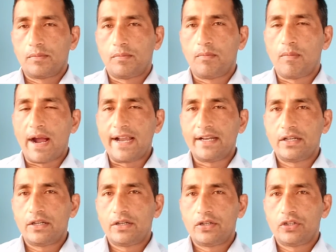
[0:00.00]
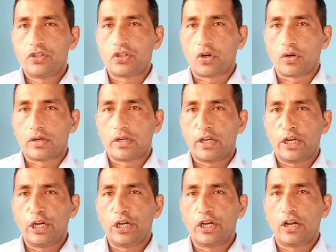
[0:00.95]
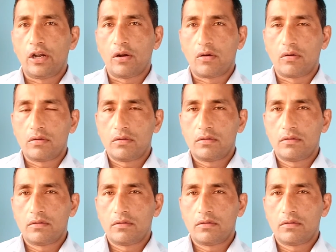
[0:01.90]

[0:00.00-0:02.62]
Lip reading: byte, short, int, long,